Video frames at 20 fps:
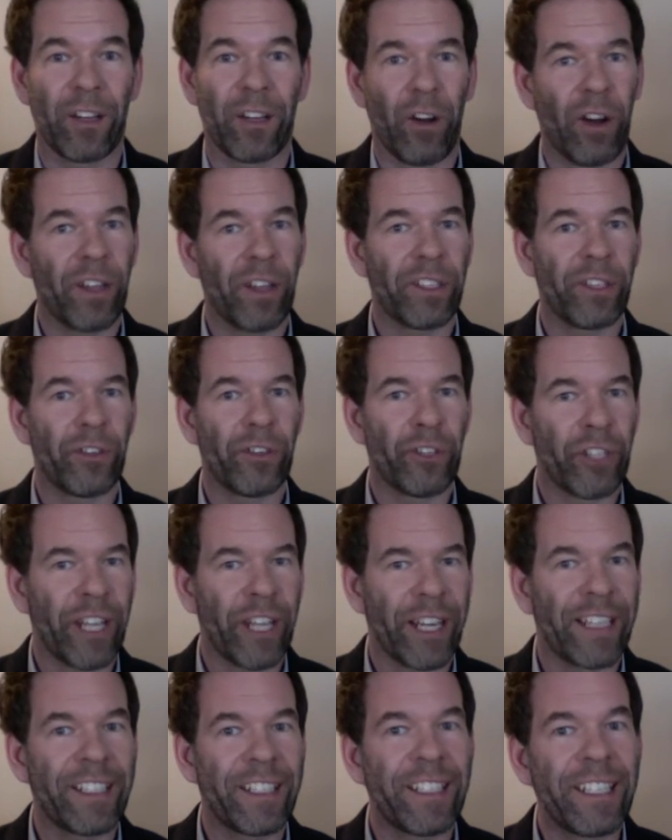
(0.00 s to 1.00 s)
also
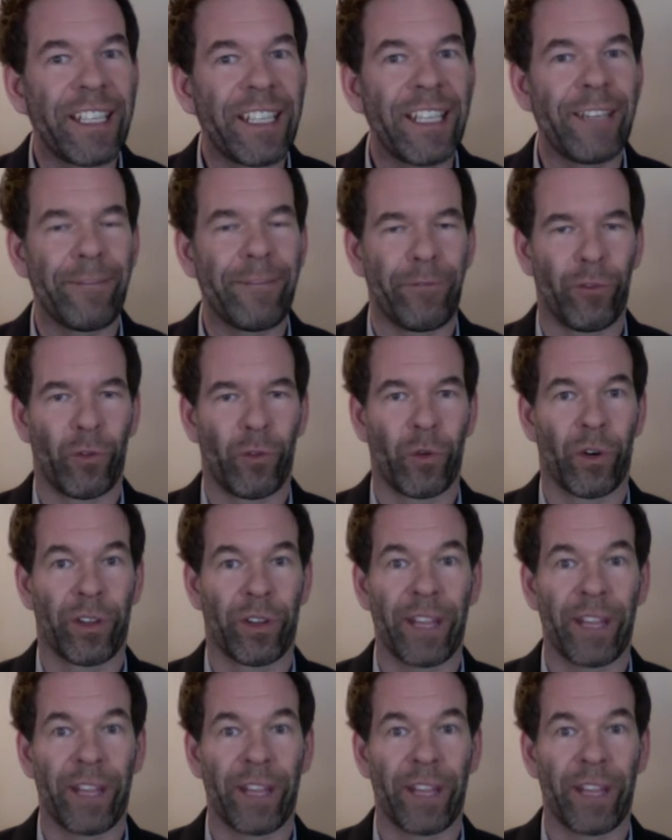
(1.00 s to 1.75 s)
check T4.